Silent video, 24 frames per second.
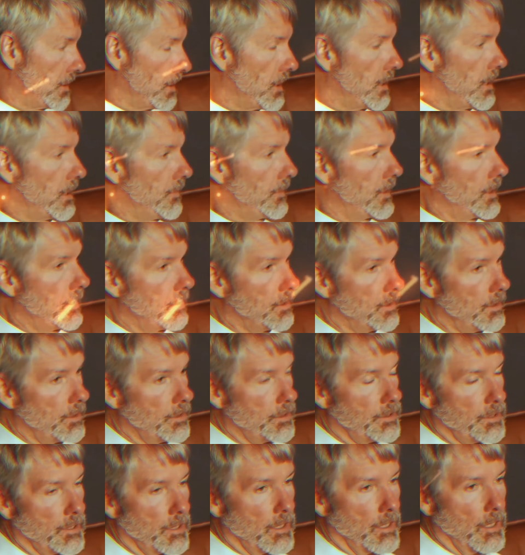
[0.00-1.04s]
that have
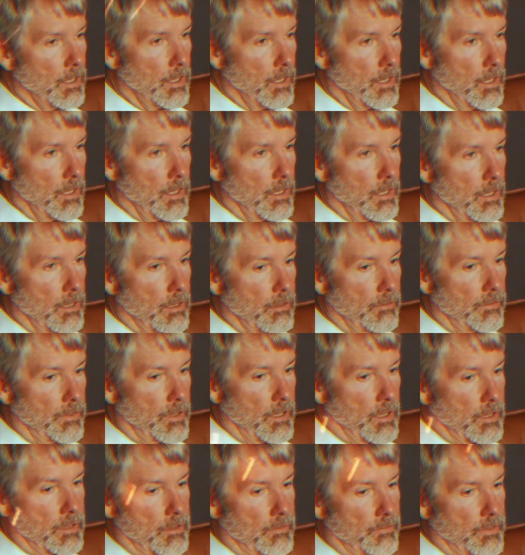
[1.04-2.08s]
interests, the
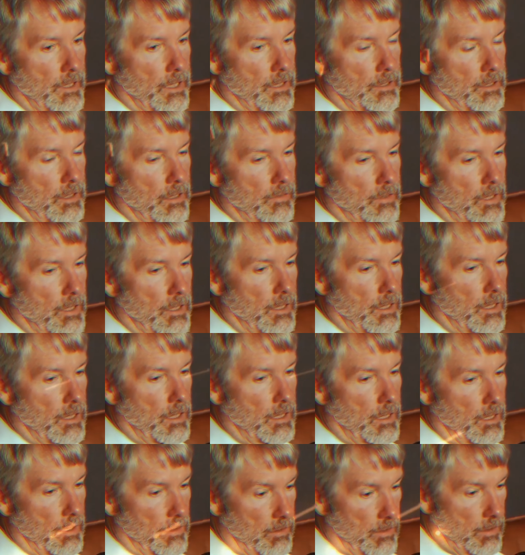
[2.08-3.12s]
fact you have a lot of
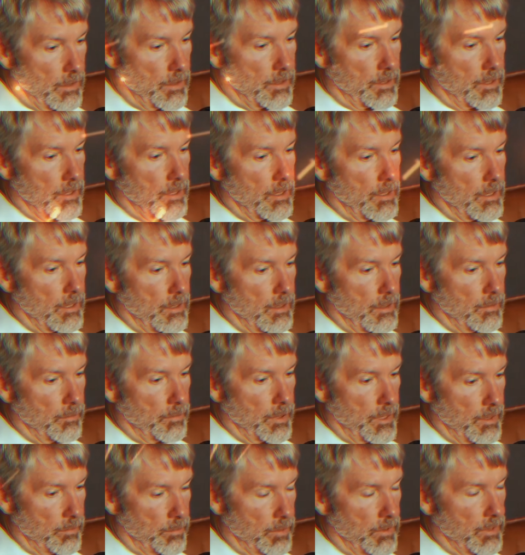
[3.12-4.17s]
Congress
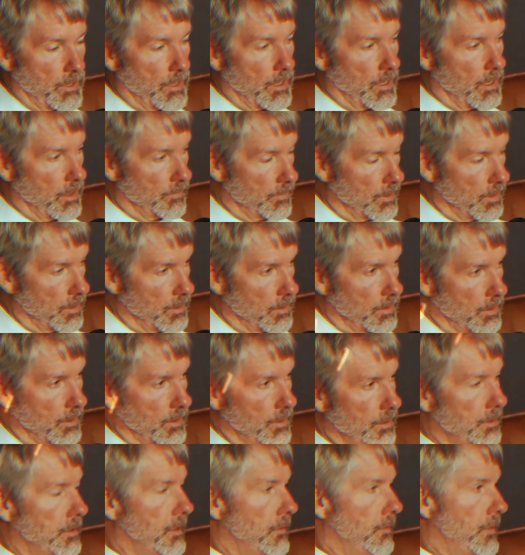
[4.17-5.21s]
people that have
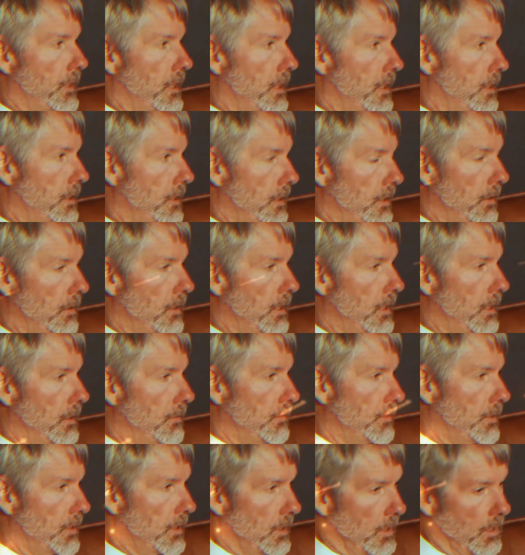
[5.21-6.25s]
interests, the fact that you
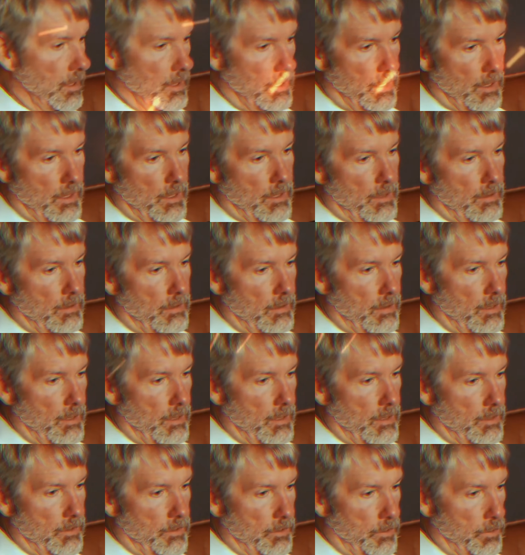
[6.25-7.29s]
have
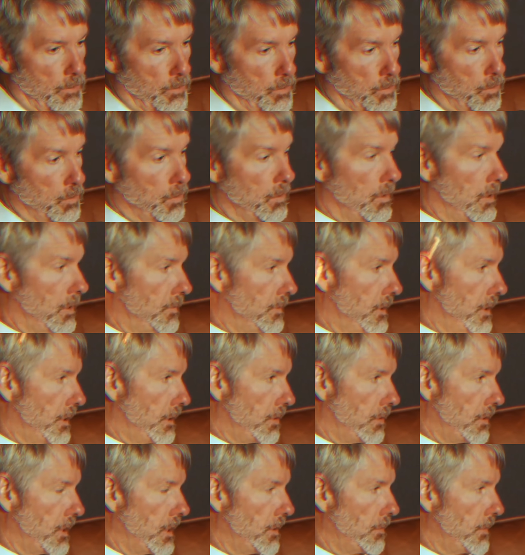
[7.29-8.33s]
two of the
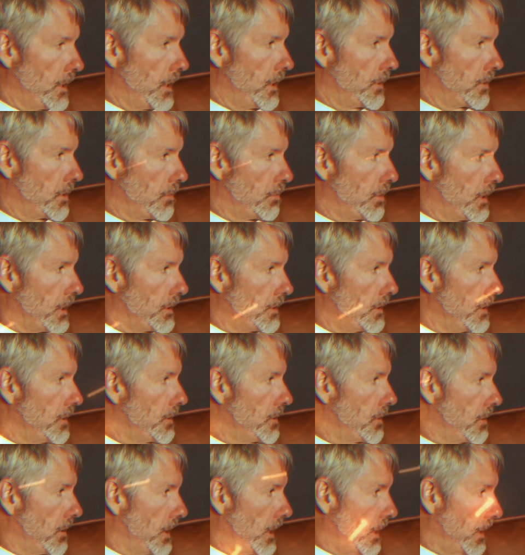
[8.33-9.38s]
three major
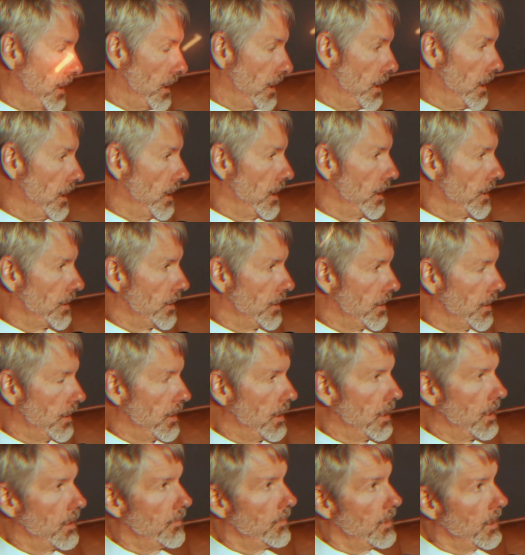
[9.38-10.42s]
presidential candidates that
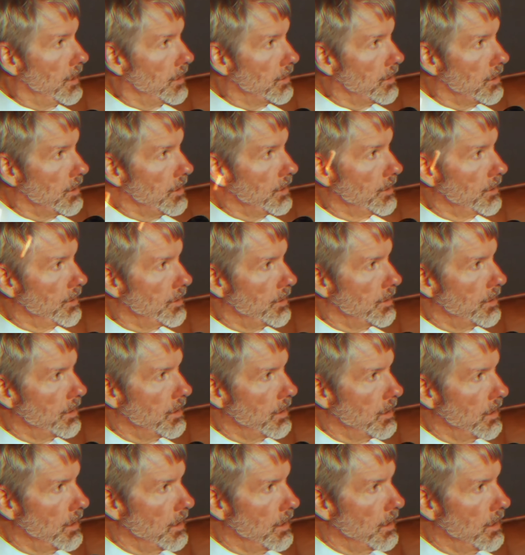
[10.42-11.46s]
have interests,
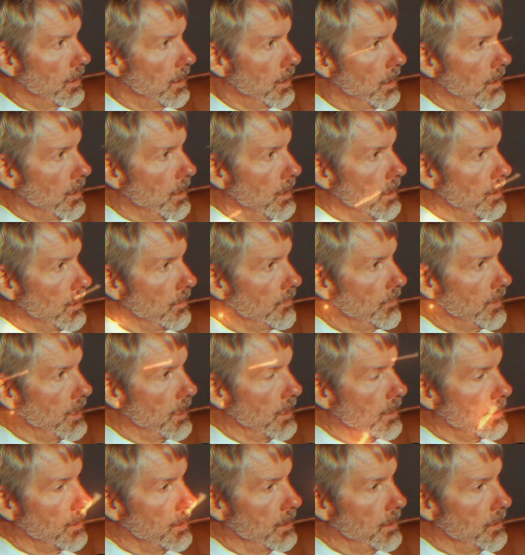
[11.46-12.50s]
the
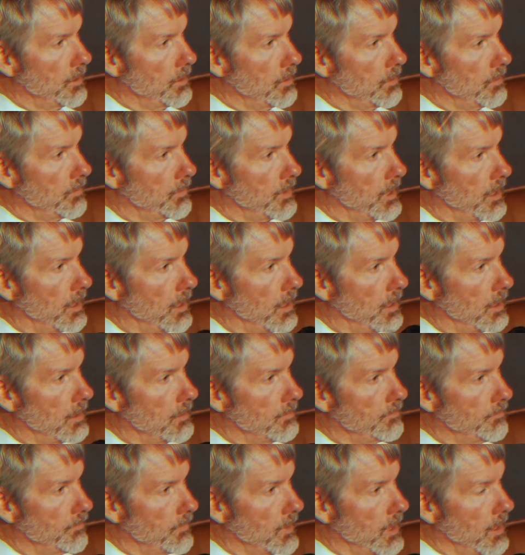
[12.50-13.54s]
fact that you've got
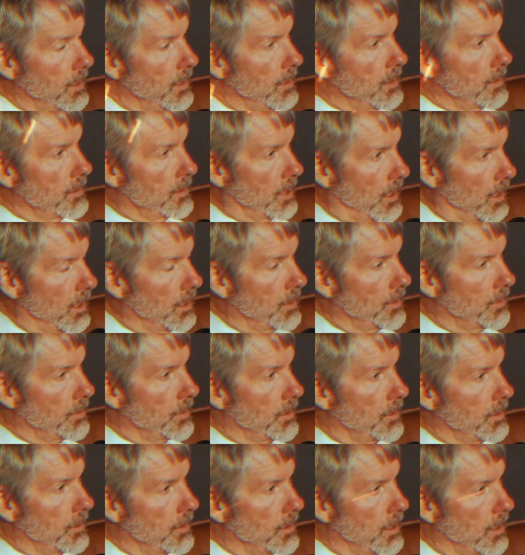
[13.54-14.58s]

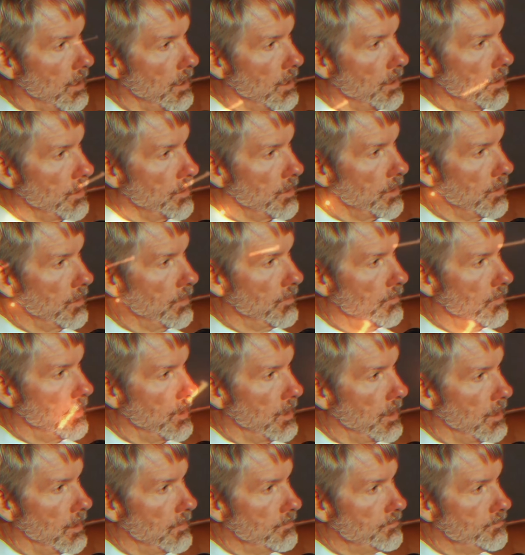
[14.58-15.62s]
tons and tons of
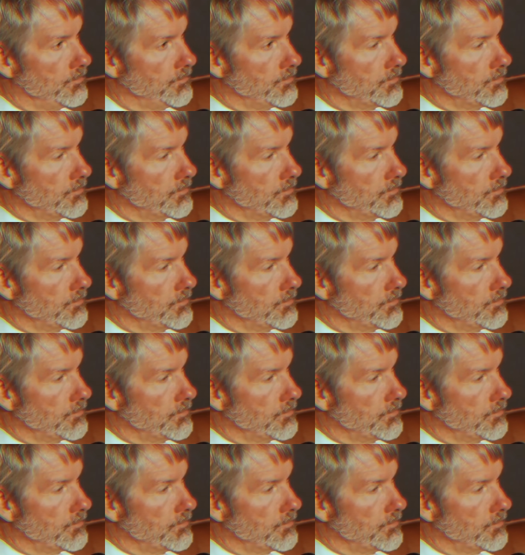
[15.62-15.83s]
uh,